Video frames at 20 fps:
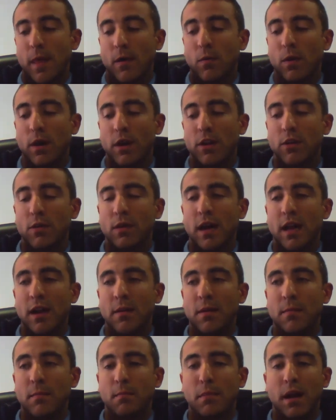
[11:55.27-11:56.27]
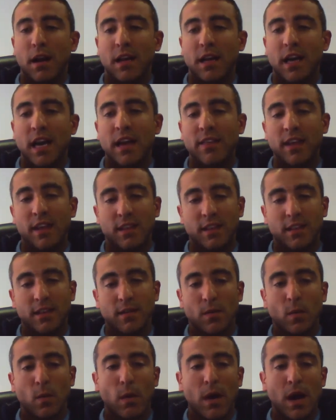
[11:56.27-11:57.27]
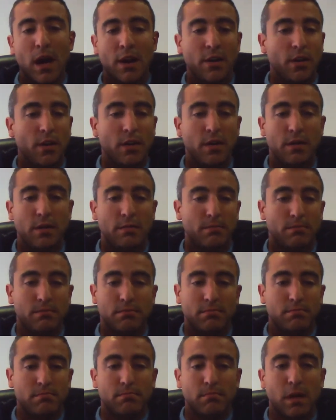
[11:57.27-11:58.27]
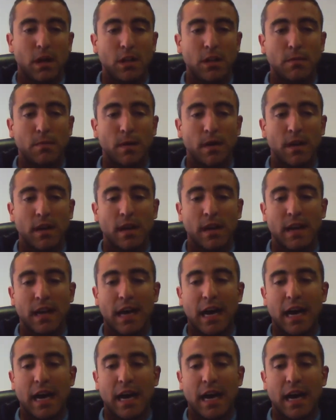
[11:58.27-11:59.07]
where you can bulk edit one or multiple